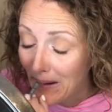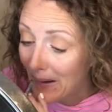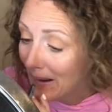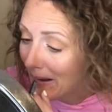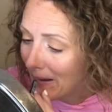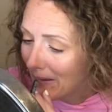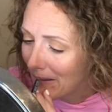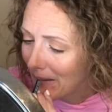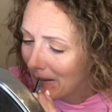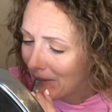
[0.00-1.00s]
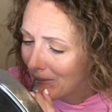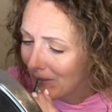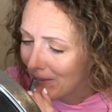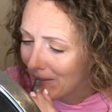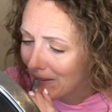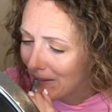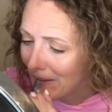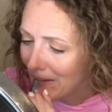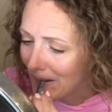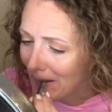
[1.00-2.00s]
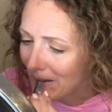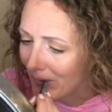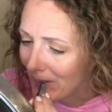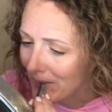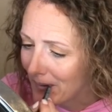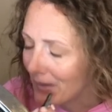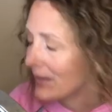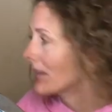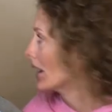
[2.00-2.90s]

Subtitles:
and maybe there are a couple still in stock.